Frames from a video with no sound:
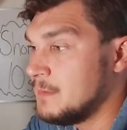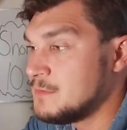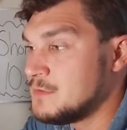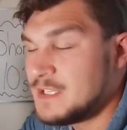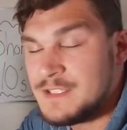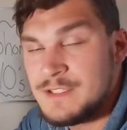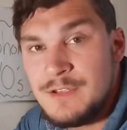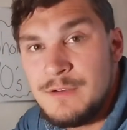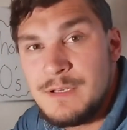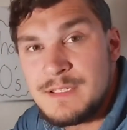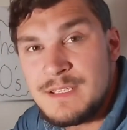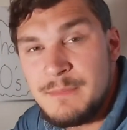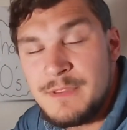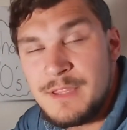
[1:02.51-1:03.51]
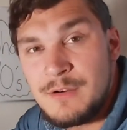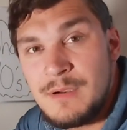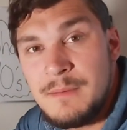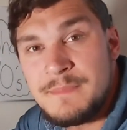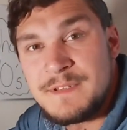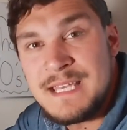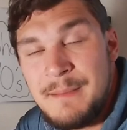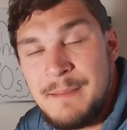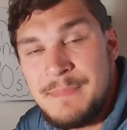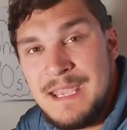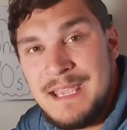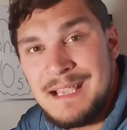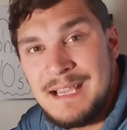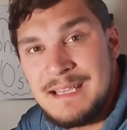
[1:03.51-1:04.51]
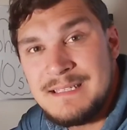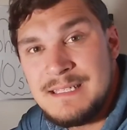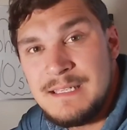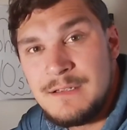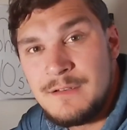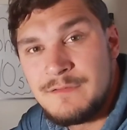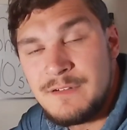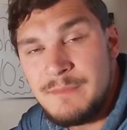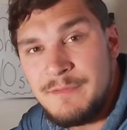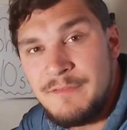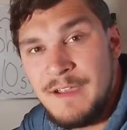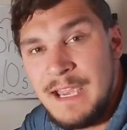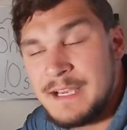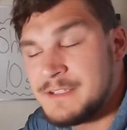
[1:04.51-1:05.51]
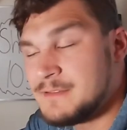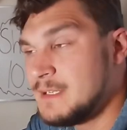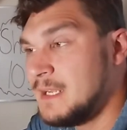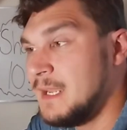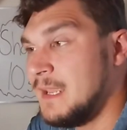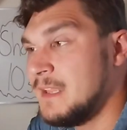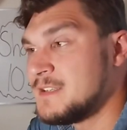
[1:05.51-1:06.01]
just due to some of the crimps being ideal from the factory,